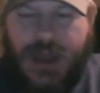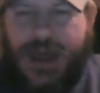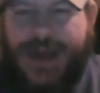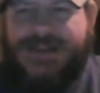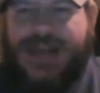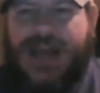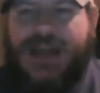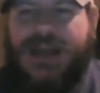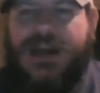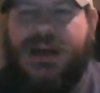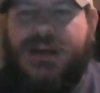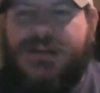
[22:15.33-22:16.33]
I
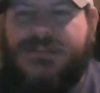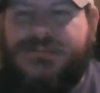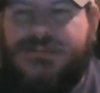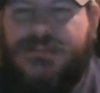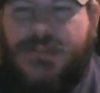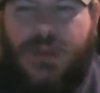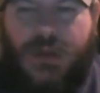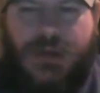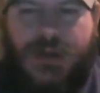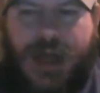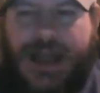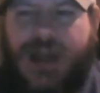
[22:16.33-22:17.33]

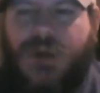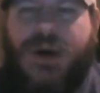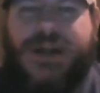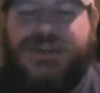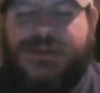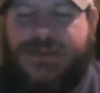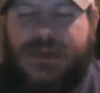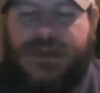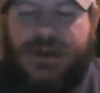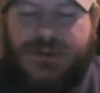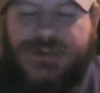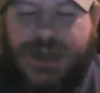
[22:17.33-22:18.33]
gotta watch your
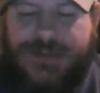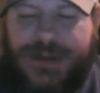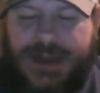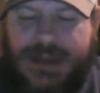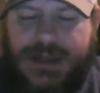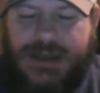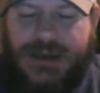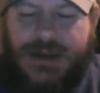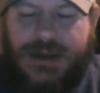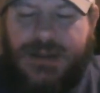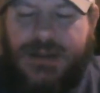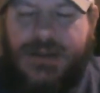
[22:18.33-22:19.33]
video, JP,
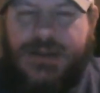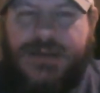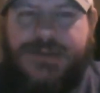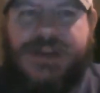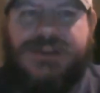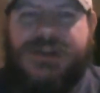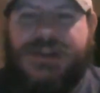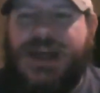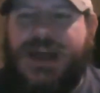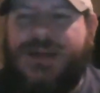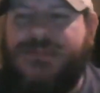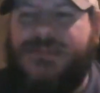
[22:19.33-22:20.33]
the victory
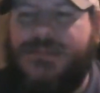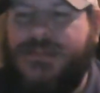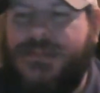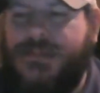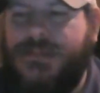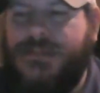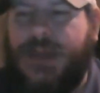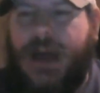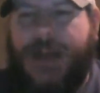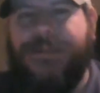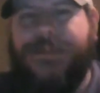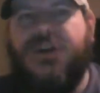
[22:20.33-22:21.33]
lap. I
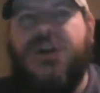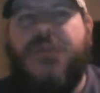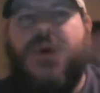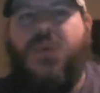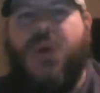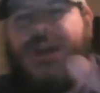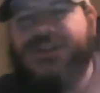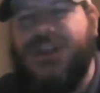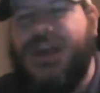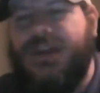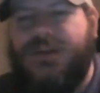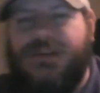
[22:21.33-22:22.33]
put it on my watch
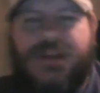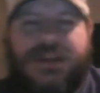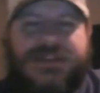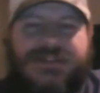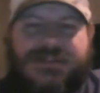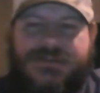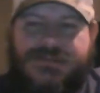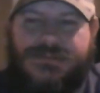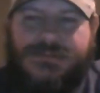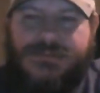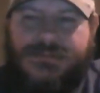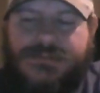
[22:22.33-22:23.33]
later list.
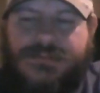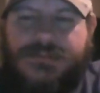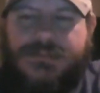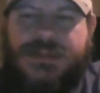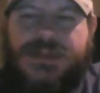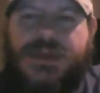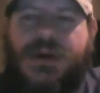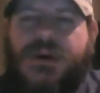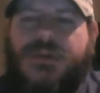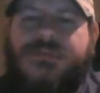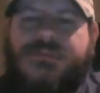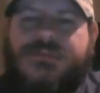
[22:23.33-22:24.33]

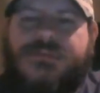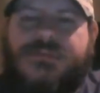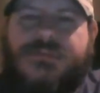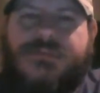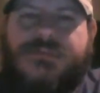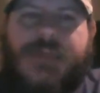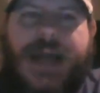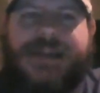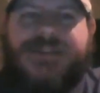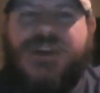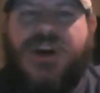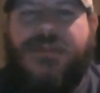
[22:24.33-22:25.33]
So I
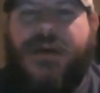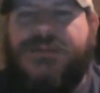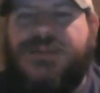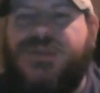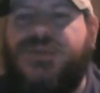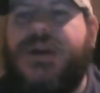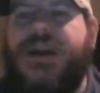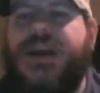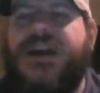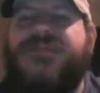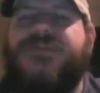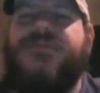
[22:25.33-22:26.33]
saw about
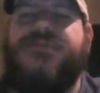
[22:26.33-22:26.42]
2.5,